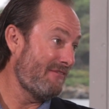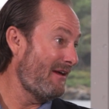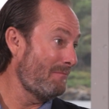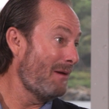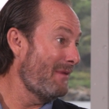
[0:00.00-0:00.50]
I've
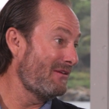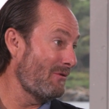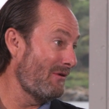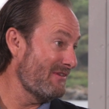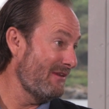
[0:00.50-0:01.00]
had my
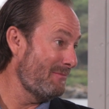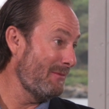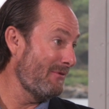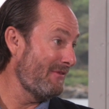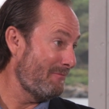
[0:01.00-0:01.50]
mentors and the
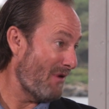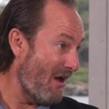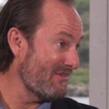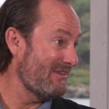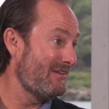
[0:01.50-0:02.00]
people that
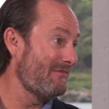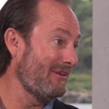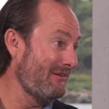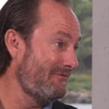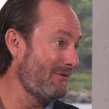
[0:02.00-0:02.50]

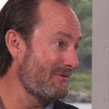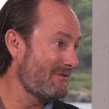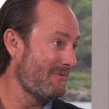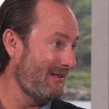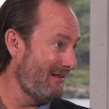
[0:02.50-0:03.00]
positively
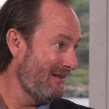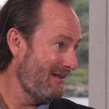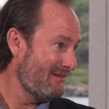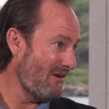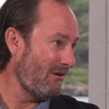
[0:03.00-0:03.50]
influenced me.
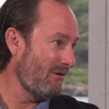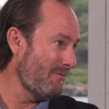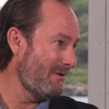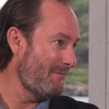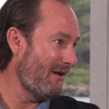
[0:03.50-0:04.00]
Talk a
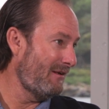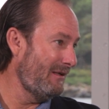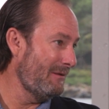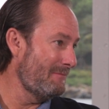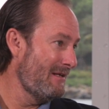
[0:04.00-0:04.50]
little bit about
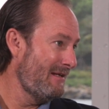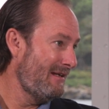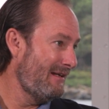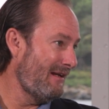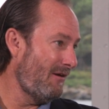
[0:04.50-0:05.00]
him
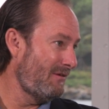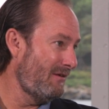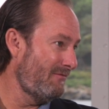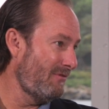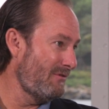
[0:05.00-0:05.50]
and how
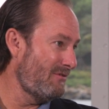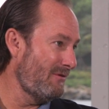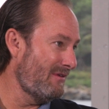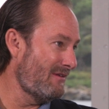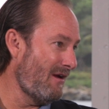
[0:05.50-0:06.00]
he influenced
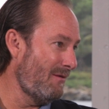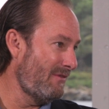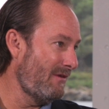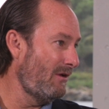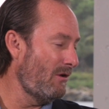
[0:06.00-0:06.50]
you at the time
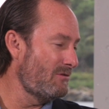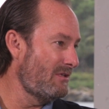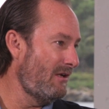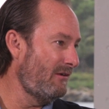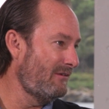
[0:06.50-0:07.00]
with the
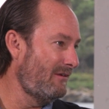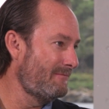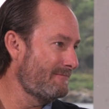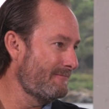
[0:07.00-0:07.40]
negotiation.